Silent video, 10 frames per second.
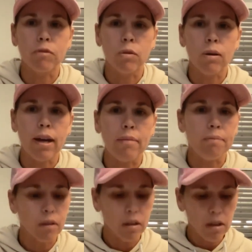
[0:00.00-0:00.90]
Okay,
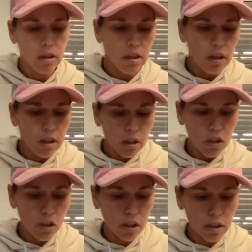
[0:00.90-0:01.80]

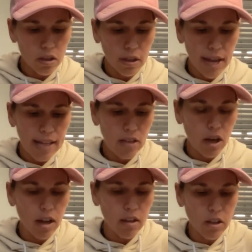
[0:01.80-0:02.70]
good. So that's
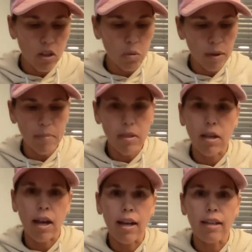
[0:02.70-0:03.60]
on the swim
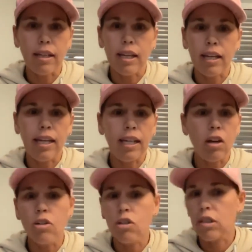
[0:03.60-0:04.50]
side. Again, any
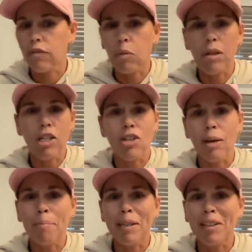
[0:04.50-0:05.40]
coaches, if you want to
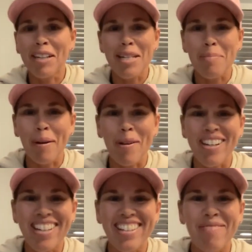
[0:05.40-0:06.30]
jump in on
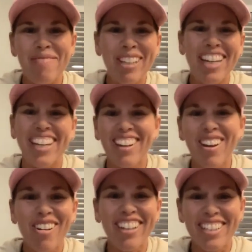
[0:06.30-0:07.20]
experience, I'm looking at
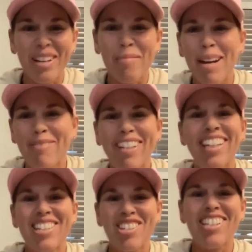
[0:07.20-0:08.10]
Lauren who's on my feed,
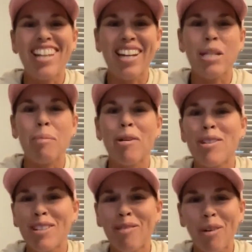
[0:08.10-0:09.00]
and she's had
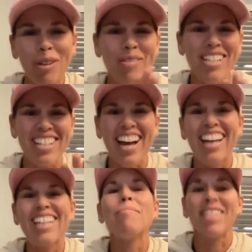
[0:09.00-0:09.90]
experience of all of these
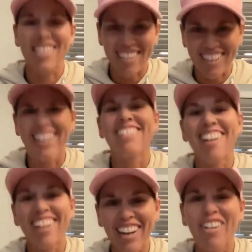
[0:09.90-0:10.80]
items, and she's like
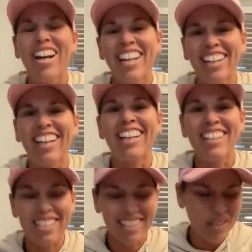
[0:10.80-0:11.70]
nodding her head like
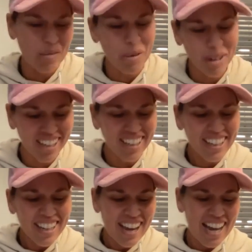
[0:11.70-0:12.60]
these things work.
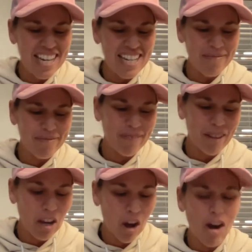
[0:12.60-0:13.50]
On
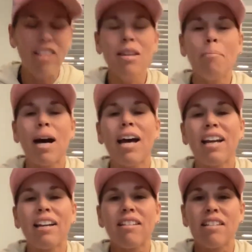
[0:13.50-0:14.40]
the
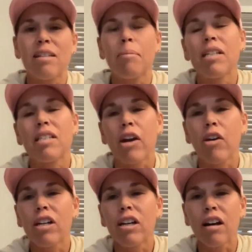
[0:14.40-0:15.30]
bike, this is the biggest
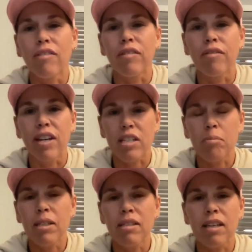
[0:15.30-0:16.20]
area of
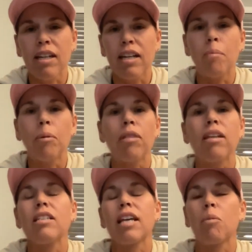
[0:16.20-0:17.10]
investment, and a couple
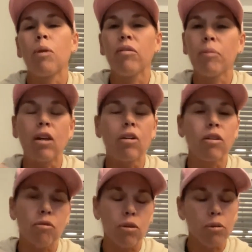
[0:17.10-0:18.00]
things that we've been
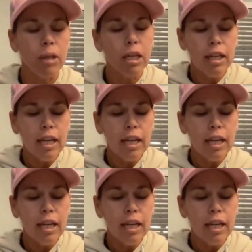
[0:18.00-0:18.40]
going through.